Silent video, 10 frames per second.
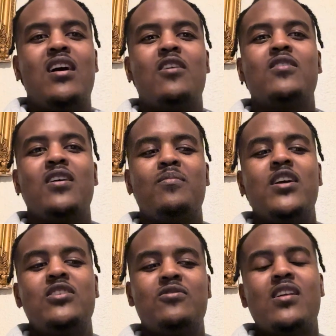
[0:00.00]
how can I
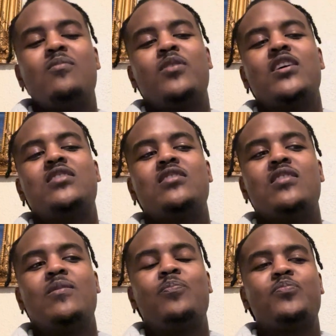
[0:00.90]
make sure that the
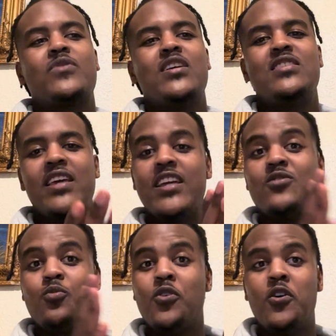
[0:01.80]
person
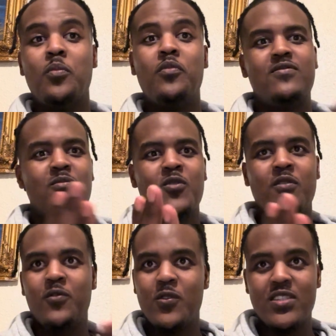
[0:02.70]
stays warm for more
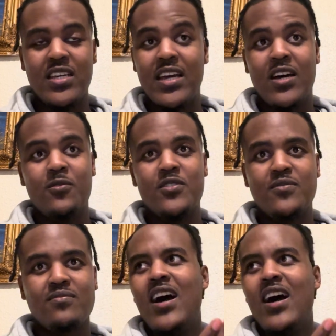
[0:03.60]
than 48 hours?